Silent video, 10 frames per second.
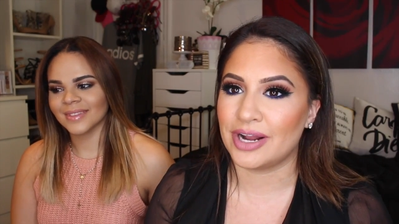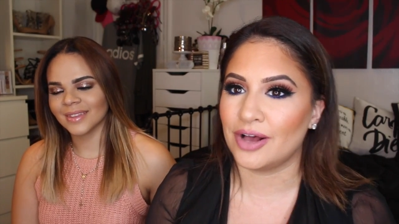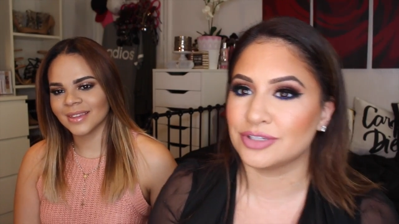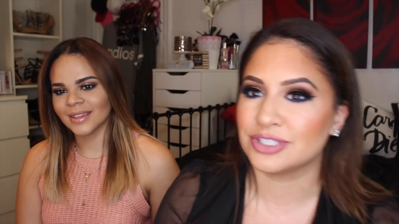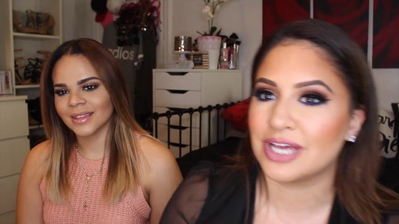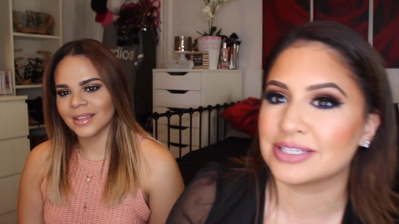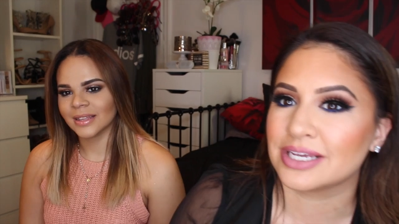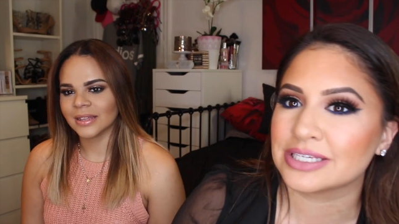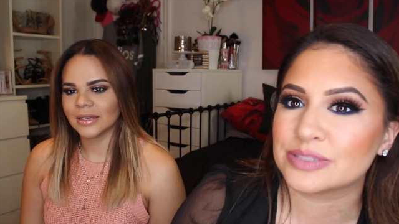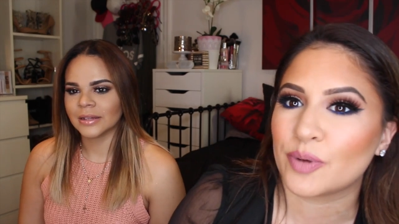Speaker 1: right now. She
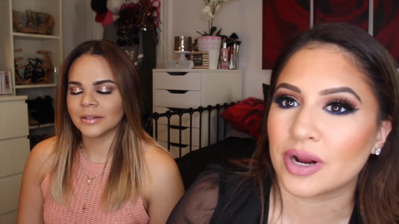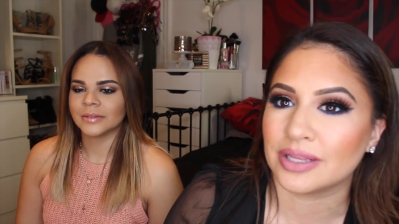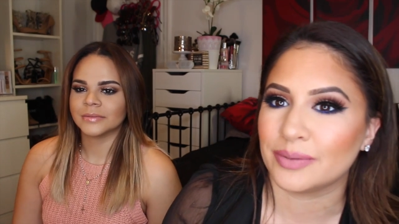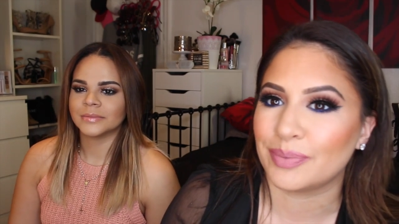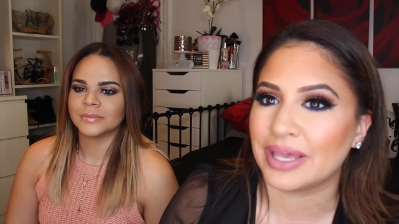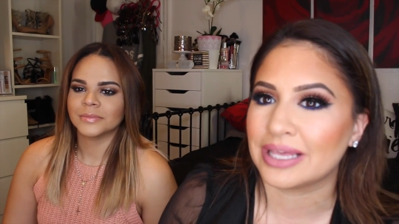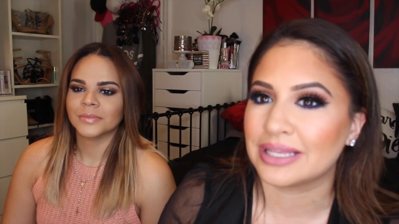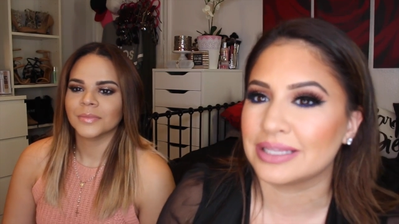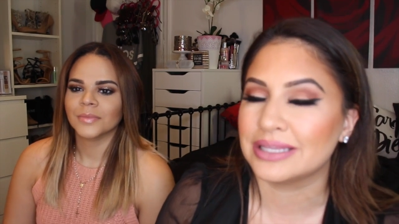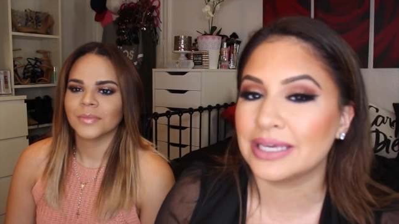has like a sparkly
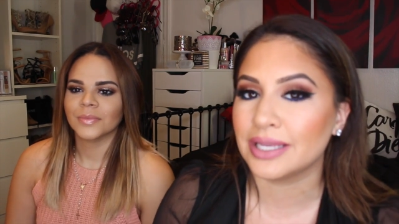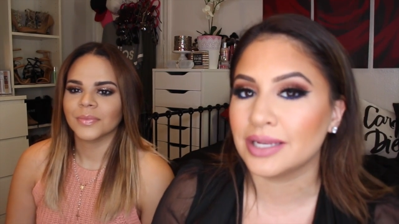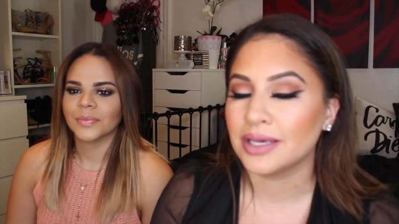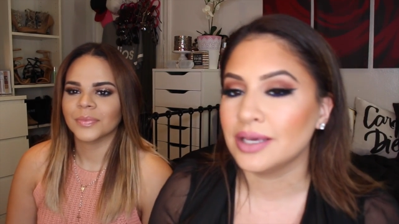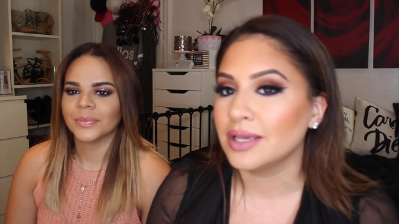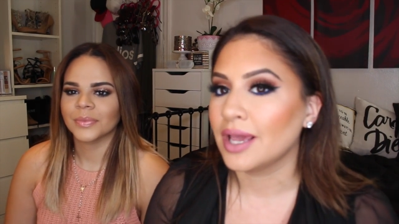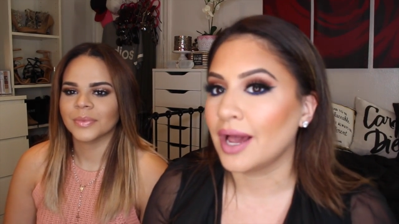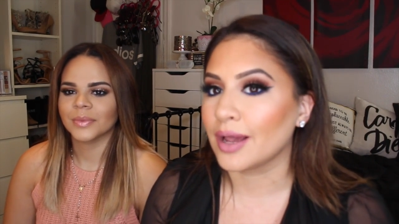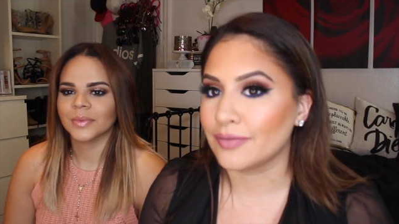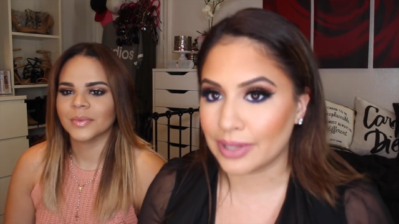pink lid.
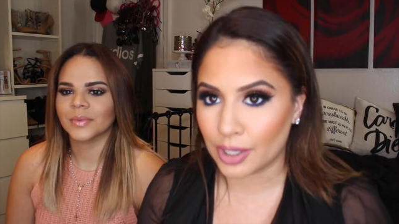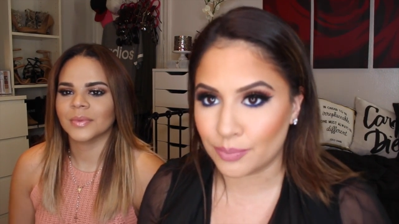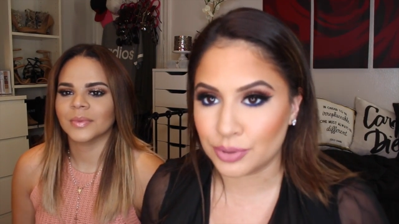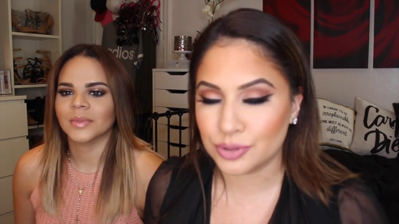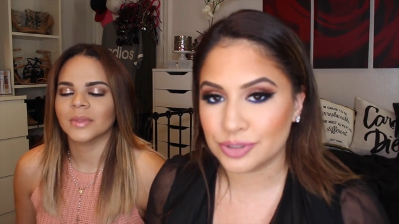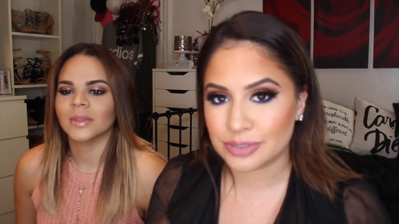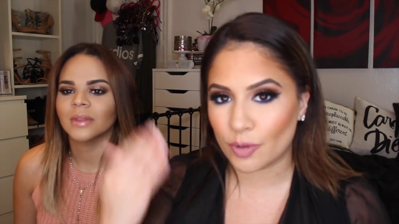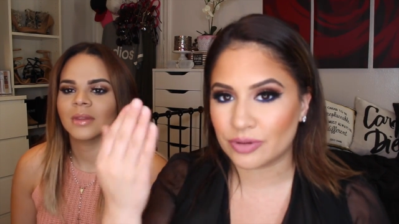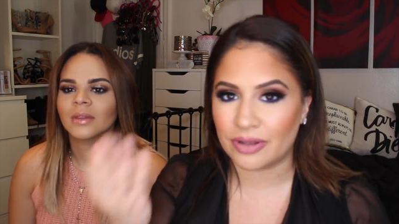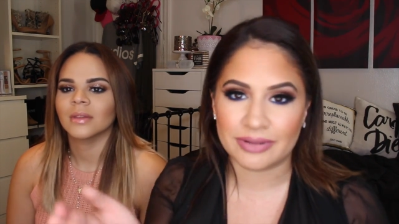I have like a blue
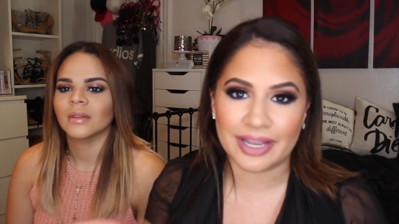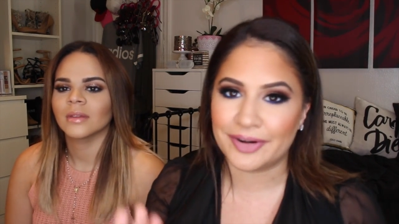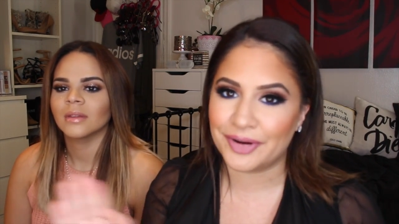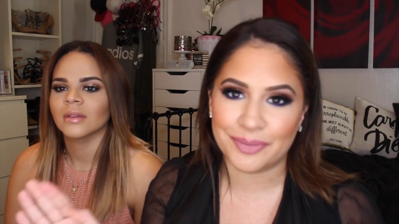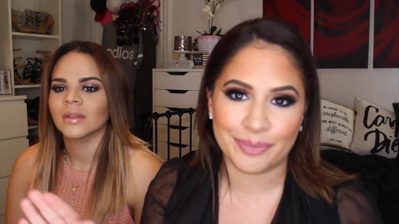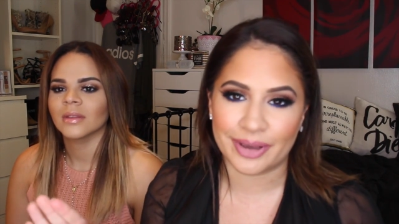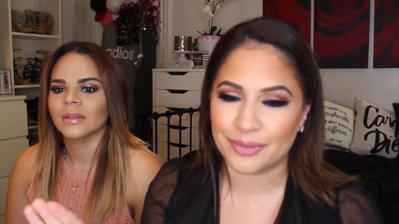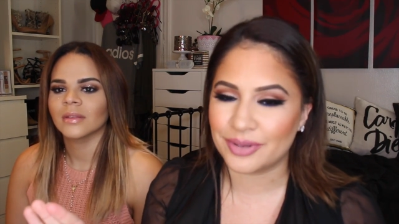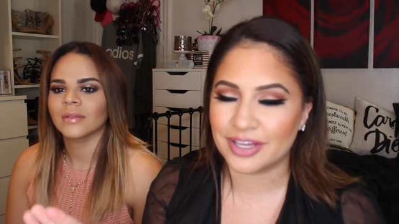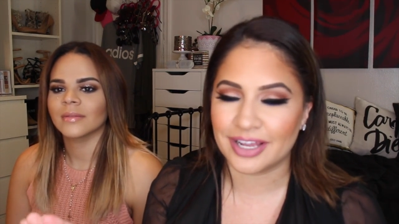smoked out liner,
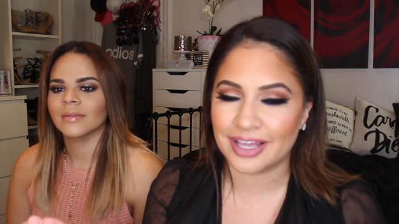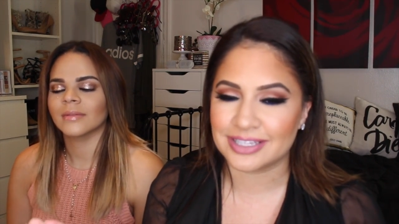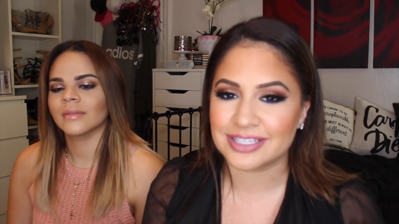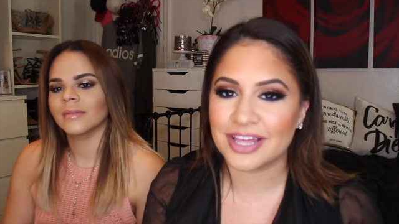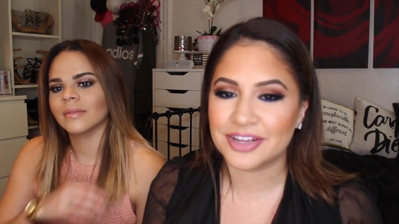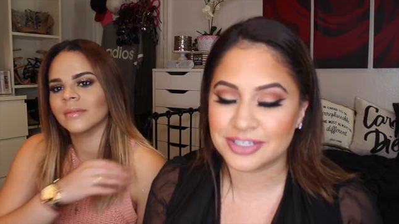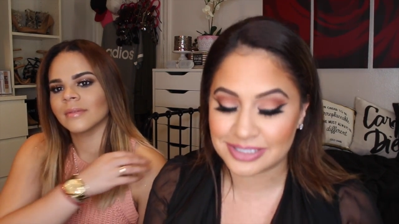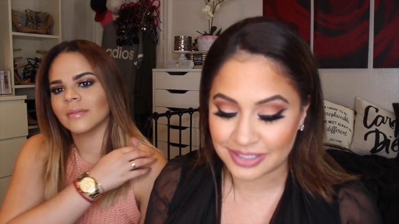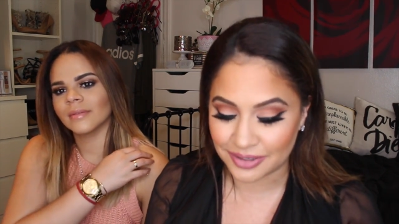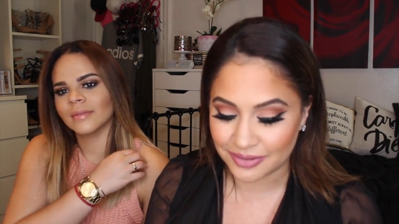but we couldn't get it together.
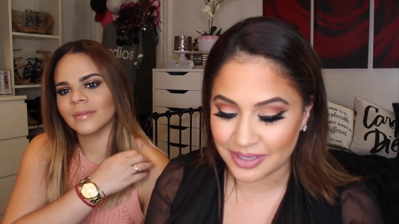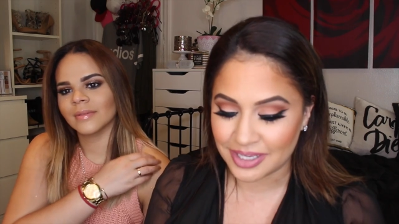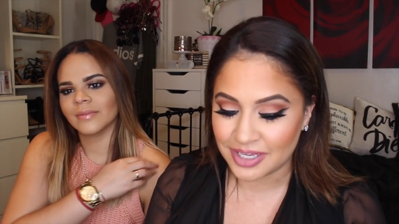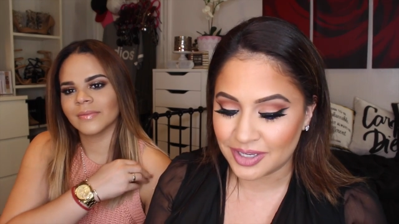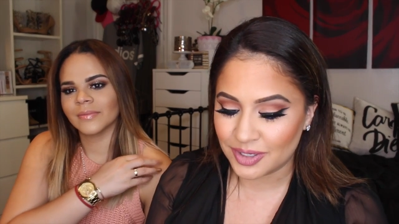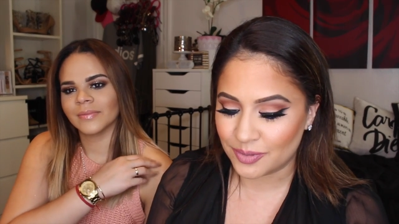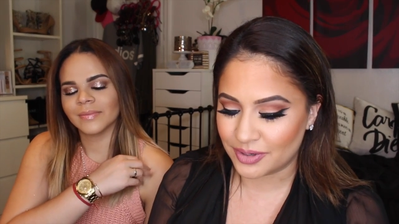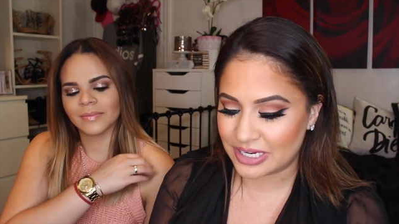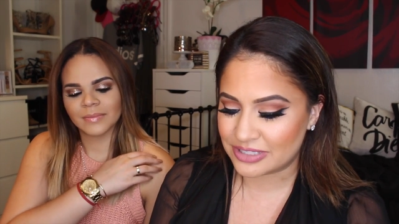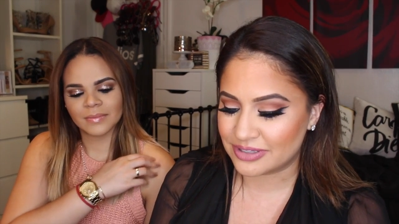So
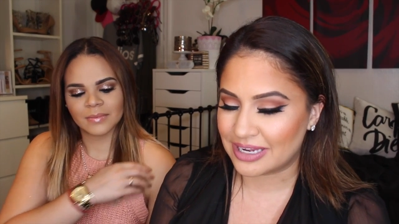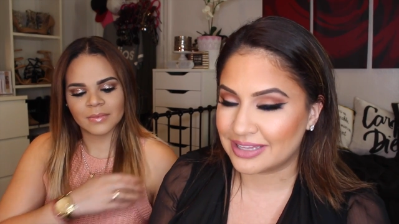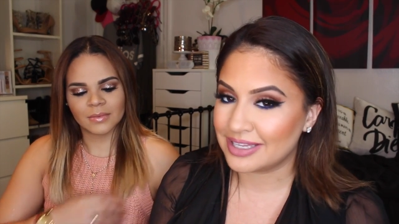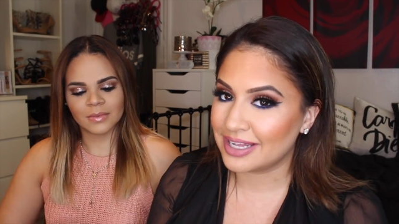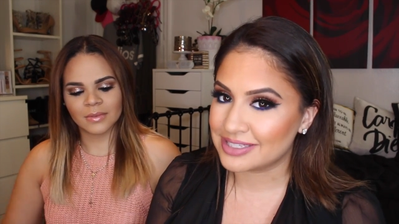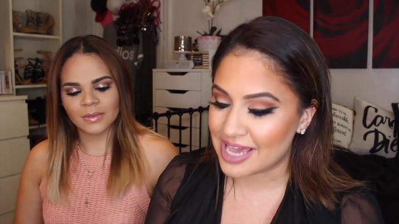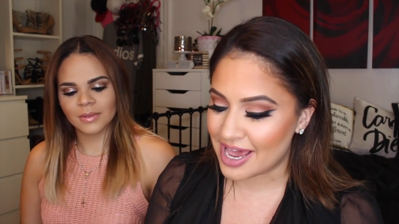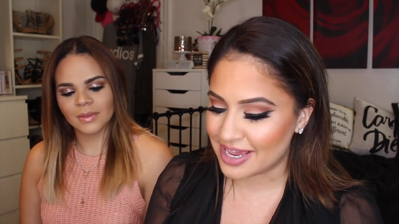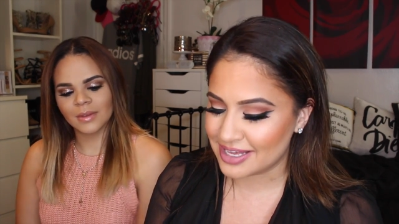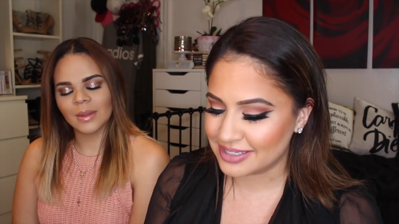we're going to do the Latina
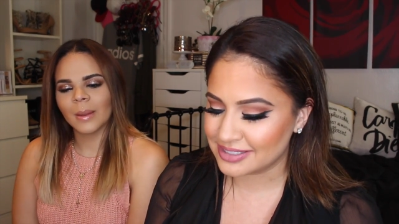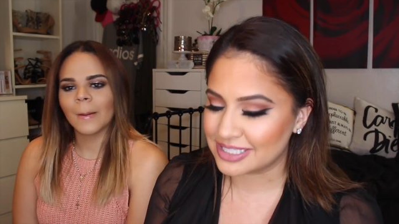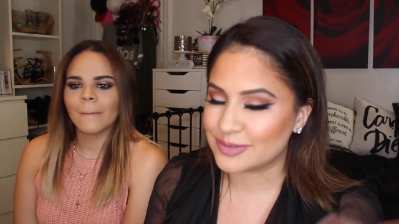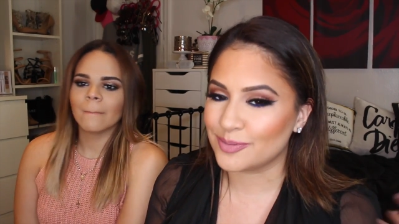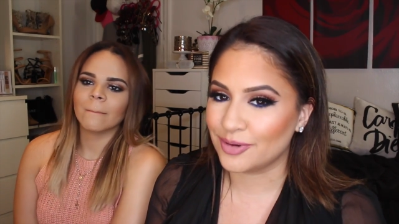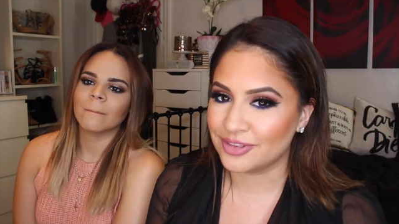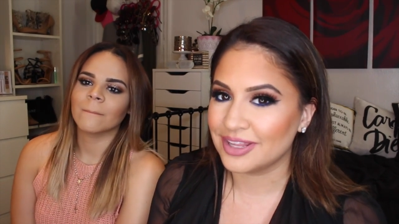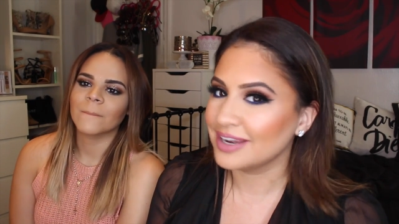tag since we're both